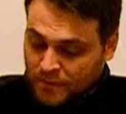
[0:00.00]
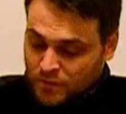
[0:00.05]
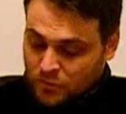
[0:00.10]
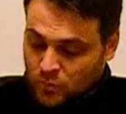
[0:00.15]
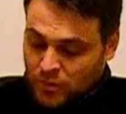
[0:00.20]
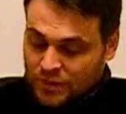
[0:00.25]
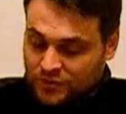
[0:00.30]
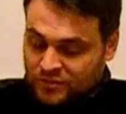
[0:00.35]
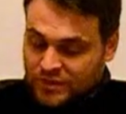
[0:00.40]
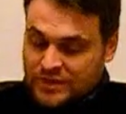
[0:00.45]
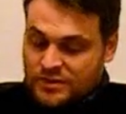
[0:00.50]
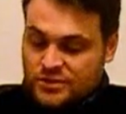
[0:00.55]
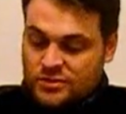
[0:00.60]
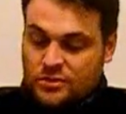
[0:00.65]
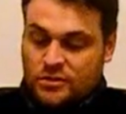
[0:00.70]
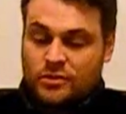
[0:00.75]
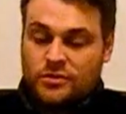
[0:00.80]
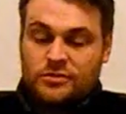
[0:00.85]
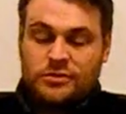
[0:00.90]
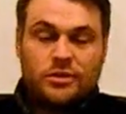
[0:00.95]
whilst that's
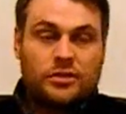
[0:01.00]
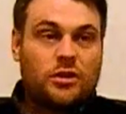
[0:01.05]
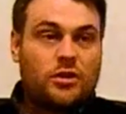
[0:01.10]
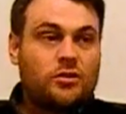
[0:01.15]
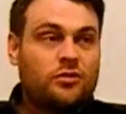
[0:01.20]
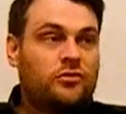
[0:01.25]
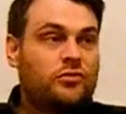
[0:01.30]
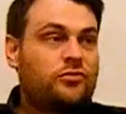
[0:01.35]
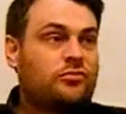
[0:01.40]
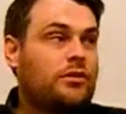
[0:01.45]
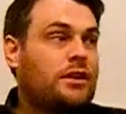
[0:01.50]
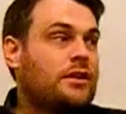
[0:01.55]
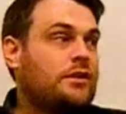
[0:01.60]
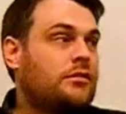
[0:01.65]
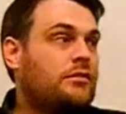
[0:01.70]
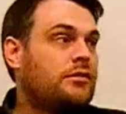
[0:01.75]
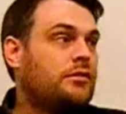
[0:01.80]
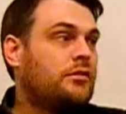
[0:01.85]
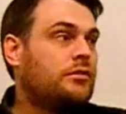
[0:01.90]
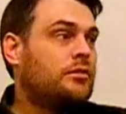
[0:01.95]
done under God's
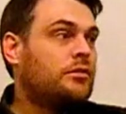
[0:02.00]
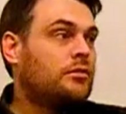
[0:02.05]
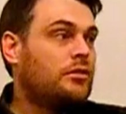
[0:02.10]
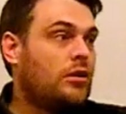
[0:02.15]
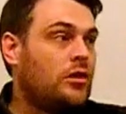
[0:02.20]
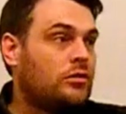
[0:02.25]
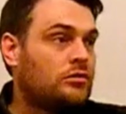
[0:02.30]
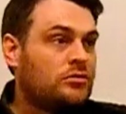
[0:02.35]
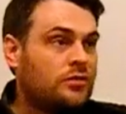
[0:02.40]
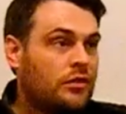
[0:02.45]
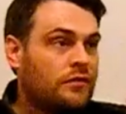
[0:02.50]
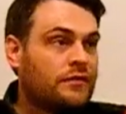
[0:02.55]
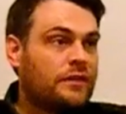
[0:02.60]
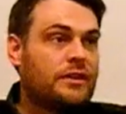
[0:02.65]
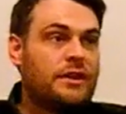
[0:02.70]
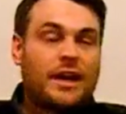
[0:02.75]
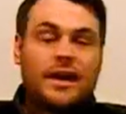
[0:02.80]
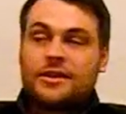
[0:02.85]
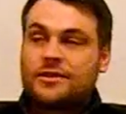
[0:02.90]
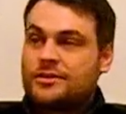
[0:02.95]
strength, God
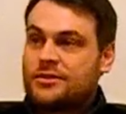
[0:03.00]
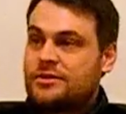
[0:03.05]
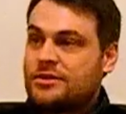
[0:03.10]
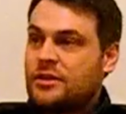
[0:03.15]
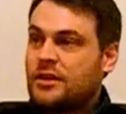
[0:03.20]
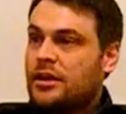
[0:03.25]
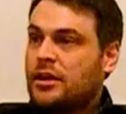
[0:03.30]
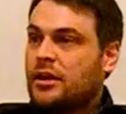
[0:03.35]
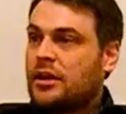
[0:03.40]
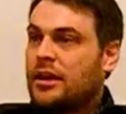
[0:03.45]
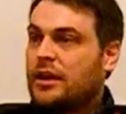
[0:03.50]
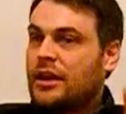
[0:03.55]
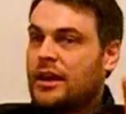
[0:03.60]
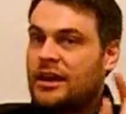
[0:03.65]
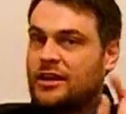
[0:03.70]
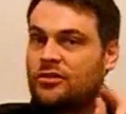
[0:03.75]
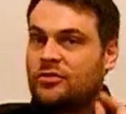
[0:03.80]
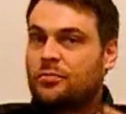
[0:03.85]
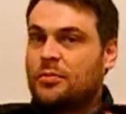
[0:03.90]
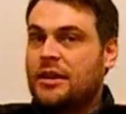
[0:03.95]
nonetheless
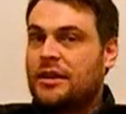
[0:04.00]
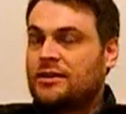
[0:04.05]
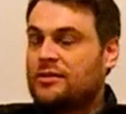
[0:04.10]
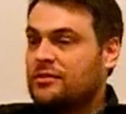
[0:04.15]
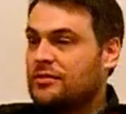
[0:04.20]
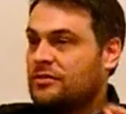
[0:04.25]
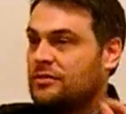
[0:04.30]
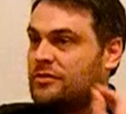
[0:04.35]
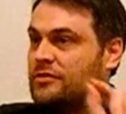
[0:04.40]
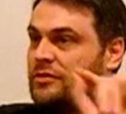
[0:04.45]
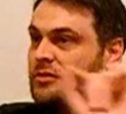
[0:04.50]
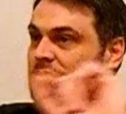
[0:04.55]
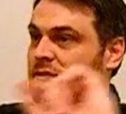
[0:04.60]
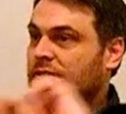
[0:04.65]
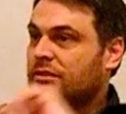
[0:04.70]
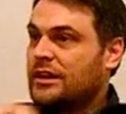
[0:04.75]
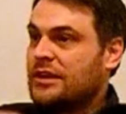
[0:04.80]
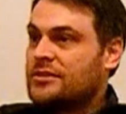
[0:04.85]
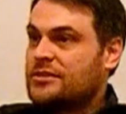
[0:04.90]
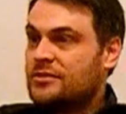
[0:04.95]
expects
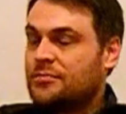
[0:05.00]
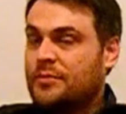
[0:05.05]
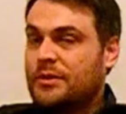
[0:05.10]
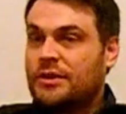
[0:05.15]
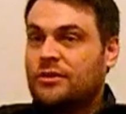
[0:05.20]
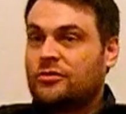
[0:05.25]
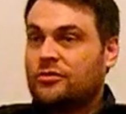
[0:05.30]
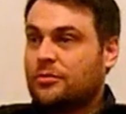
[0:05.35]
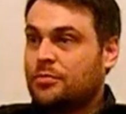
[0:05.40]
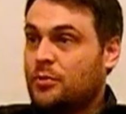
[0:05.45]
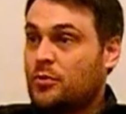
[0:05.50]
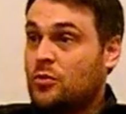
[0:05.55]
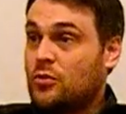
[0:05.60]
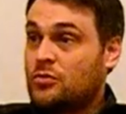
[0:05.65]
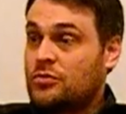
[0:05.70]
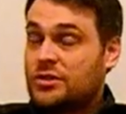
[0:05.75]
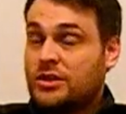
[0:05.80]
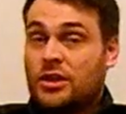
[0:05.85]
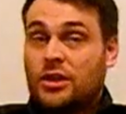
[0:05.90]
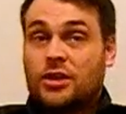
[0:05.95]
there to be
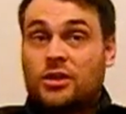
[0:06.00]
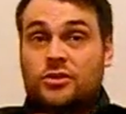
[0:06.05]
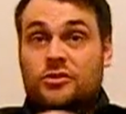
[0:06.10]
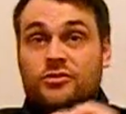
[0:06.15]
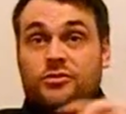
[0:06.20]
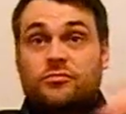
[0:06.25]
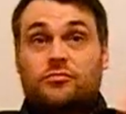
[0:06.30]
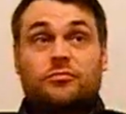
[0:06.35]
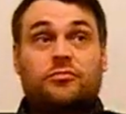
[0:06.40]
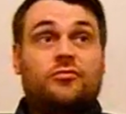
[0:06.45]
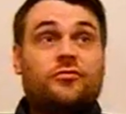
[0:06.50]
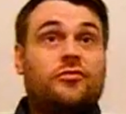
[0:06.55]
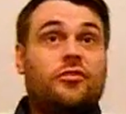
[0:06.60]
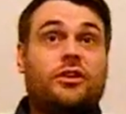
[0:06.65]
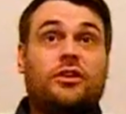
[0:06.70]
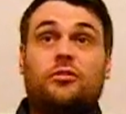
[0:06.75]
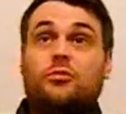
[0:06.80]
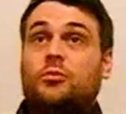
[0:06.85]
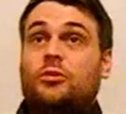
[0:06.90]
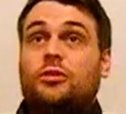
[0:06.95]
support.
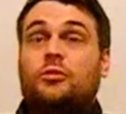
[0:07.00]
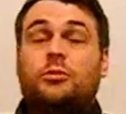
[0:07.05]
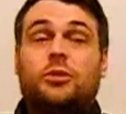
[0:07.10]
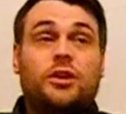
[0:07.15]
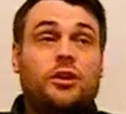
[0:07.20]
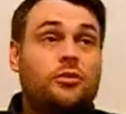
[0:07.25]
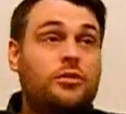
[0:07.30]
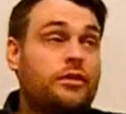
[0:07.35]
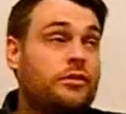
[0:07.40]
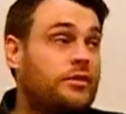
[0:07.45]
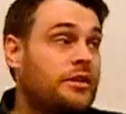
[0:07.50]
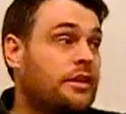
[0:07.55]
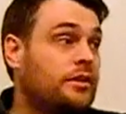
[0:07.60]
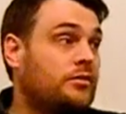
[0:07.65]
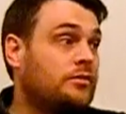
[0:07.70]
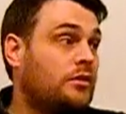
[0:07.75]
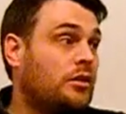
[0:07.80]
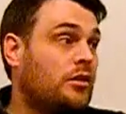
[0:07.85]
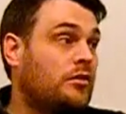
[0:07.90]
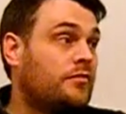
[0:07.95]
We only
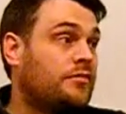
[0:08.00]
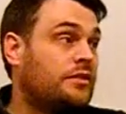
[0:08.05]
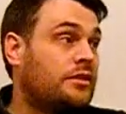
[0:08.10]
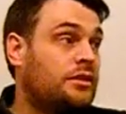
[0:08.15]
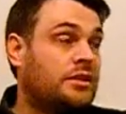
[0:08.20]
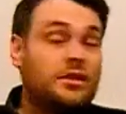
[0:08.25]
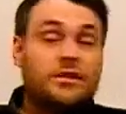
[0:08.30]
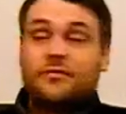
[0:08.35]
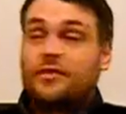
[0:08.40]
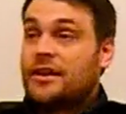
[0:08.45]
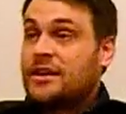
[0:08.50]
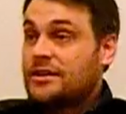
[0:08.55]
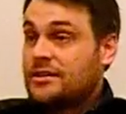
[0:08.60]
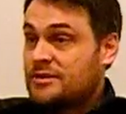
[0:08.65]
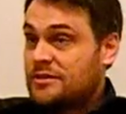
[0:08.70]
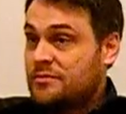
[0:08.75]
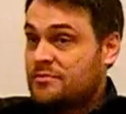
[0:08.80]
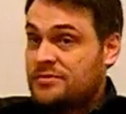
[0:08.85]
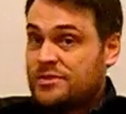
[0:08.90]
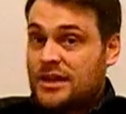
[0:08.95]
think of the
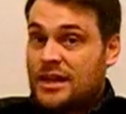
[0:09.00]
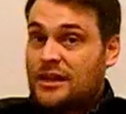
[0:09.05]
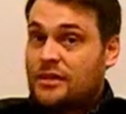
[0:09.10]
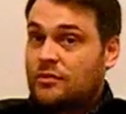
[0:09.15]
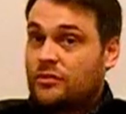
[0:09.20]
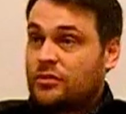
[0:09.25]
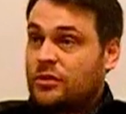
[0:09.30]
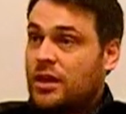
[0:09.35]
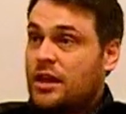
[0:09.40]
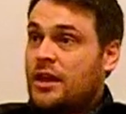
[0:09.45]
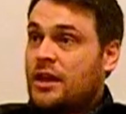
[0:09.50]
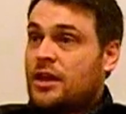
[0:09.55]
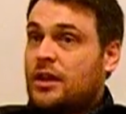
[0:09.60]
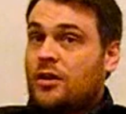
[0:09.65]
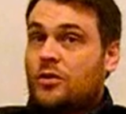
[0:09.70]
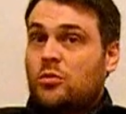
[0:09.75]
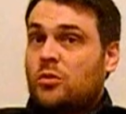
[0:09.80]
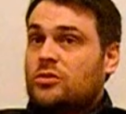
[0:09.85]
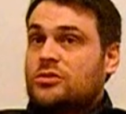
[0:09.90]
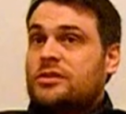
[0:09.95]
Levites themselves.
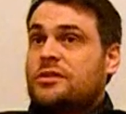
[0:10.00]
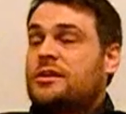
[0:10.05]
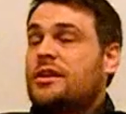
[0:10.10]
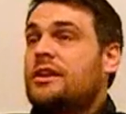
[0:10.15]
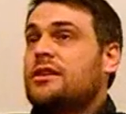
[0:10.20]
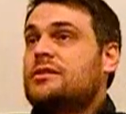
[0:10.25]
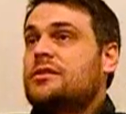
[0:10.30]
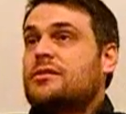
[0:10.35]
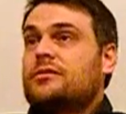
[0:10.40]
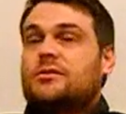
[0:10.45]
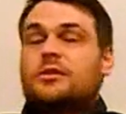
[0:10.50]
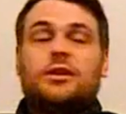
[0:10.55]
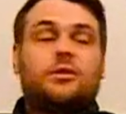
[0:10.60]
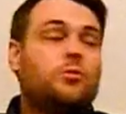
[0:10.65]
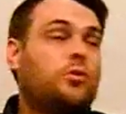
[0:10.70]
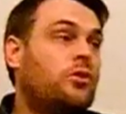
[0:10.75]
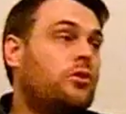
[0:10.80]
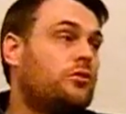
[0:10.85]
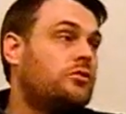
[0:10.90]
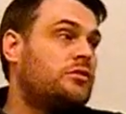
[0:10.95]
What did they do? They
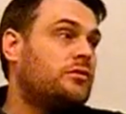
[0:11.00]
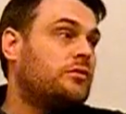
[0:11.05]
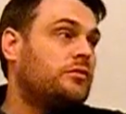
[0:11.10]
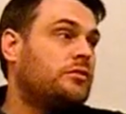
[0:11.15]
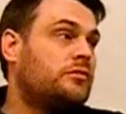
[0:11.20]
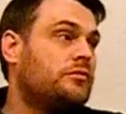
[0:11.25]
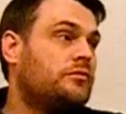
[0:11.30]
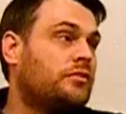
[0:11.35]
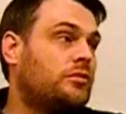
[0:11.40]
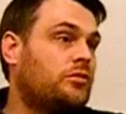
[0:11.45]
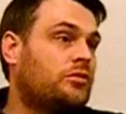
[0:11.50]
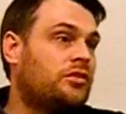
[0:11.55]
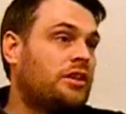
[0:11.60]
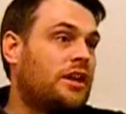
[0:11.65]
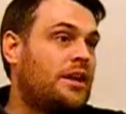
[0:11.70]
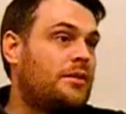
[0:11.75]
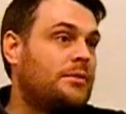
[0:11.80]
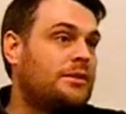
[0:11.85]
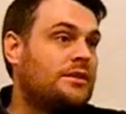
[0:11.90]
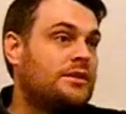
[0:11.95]
worked
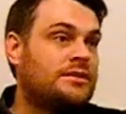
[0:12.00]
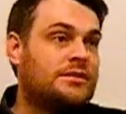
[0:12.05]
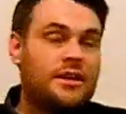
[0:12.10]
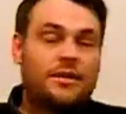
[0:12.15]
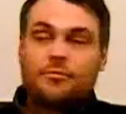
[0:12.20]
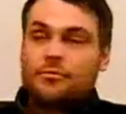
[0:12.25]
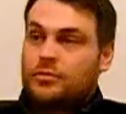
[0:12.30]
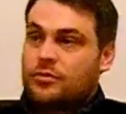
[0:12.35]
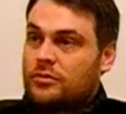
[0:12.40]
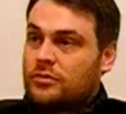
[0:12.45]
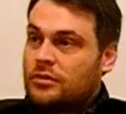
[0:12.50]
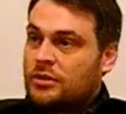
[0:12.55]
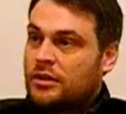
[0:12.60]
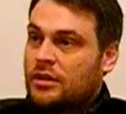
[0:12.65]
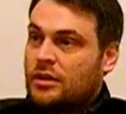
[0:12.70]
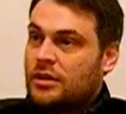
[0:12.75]
full-time in the temple.